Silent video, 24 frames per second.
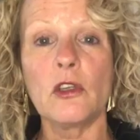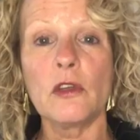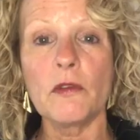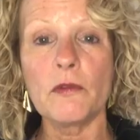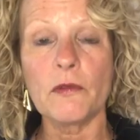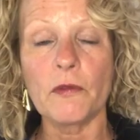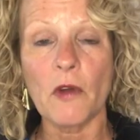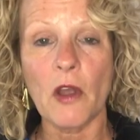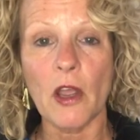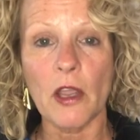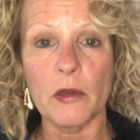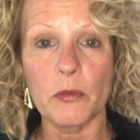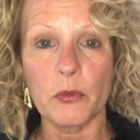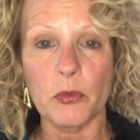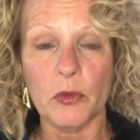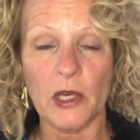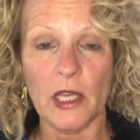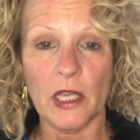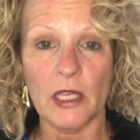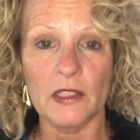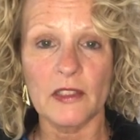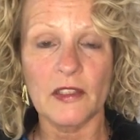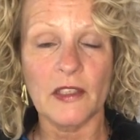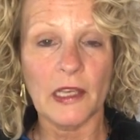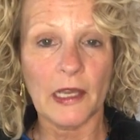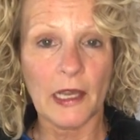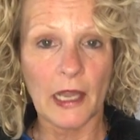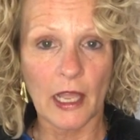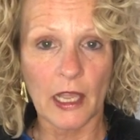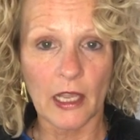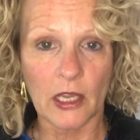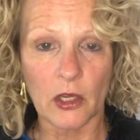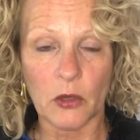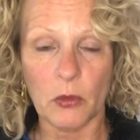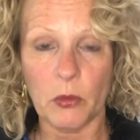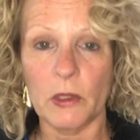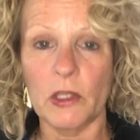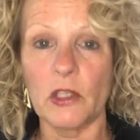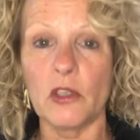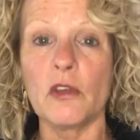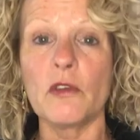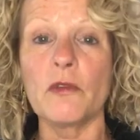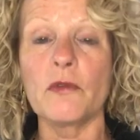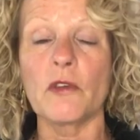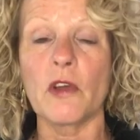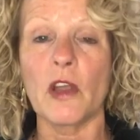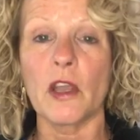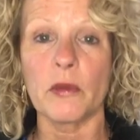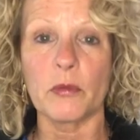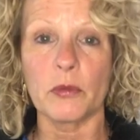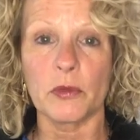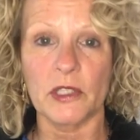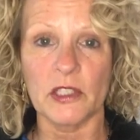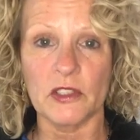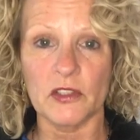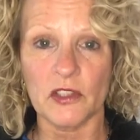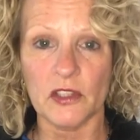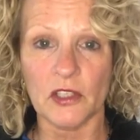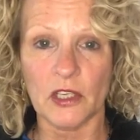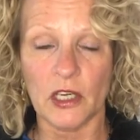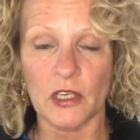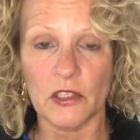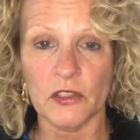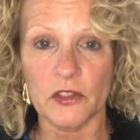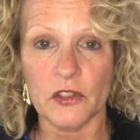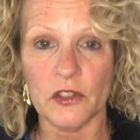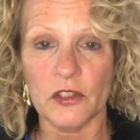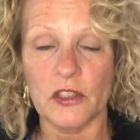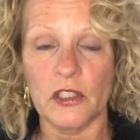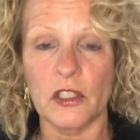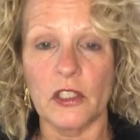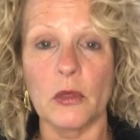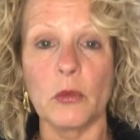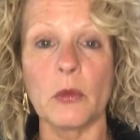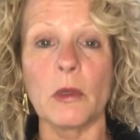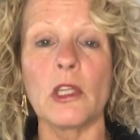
you vibrate lack, when you vibrate scarcity,